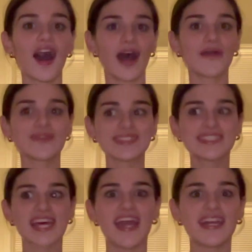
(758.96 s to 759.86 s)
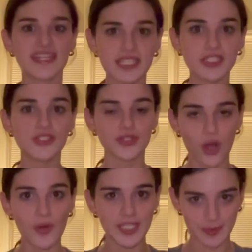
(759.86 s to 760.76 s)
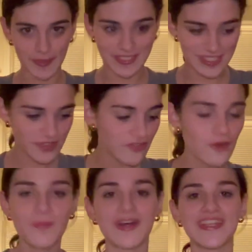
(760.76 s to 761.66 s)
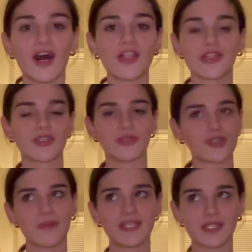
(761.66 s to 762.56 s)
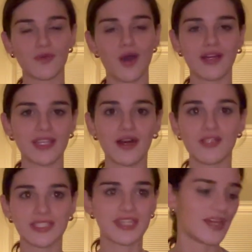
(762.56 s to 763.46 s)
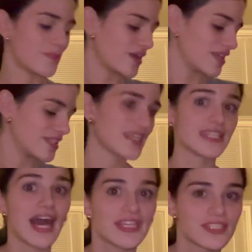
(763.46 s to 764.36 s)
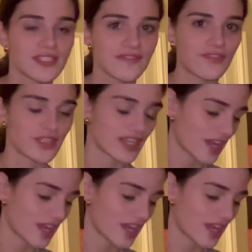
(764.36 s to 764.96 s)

I will say it is so expensive, but all the clothes are amazing quality all the time, and they last for like